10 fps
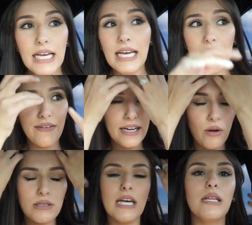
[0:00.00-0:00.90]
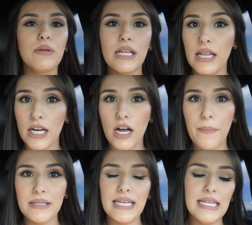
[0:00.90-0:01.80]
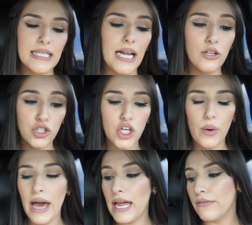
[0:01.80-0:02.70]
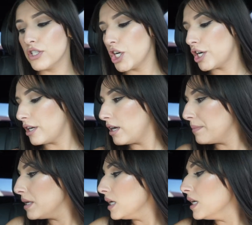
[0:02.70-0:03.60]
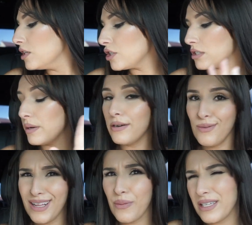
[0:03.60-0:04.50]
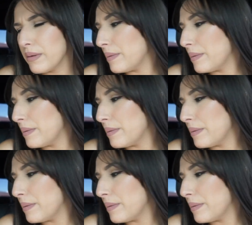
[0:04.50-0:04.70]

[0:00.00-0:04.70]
And if I don't sell them within like a couple days, then I'll just go ahead and return them, just so I don't like waste